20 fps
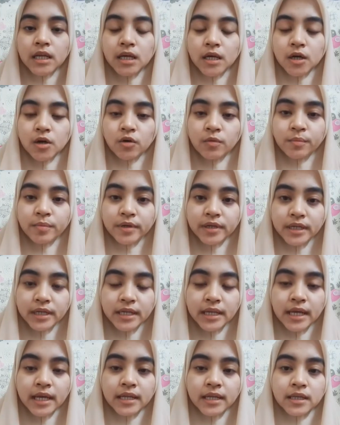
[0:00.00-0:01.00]
The
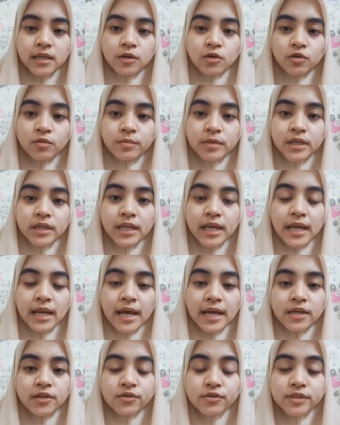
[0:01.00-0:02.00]
component and equipment
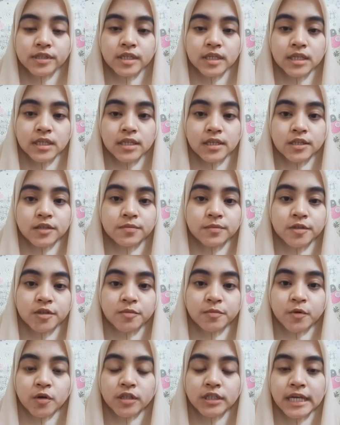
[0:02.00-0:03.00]
that I use in this
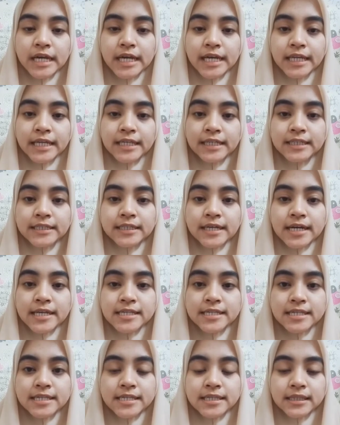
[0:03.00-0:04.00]
mini project is
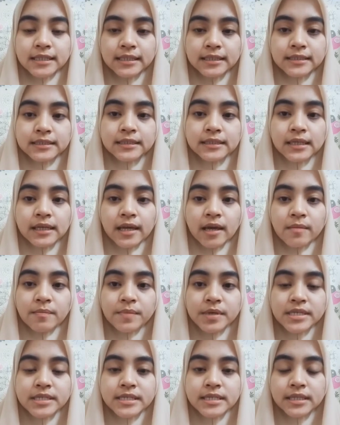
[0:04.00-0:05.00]
resistor,
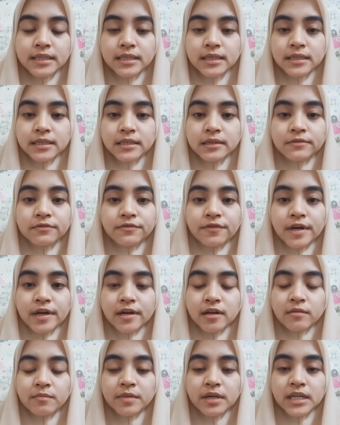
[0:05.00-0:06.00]
capacitor,
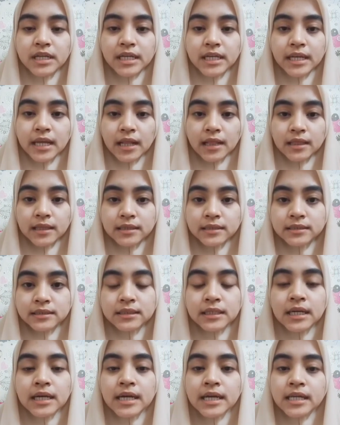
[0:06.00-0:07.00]
variable
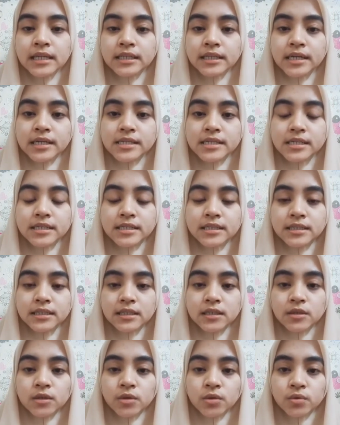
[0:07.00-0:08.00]
inductor,
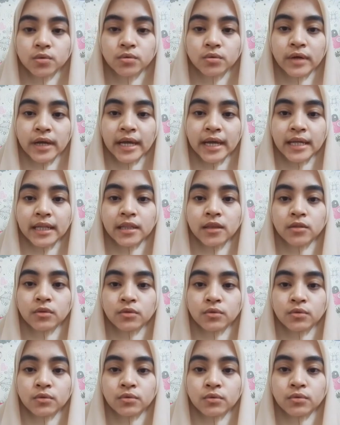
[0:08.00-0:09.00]
transistor 2N,
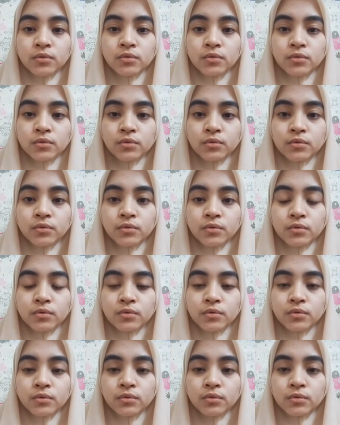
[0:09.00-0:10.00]

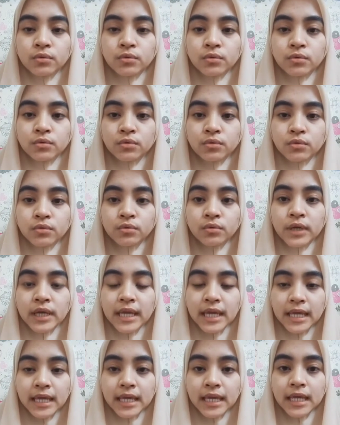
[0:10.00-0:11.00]

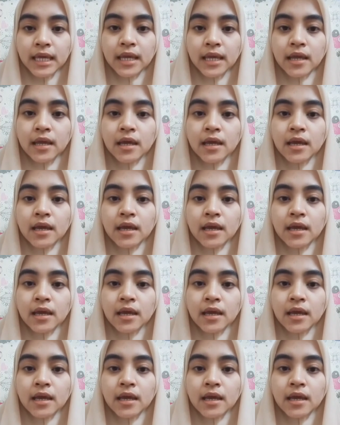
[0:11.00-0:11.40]
2A,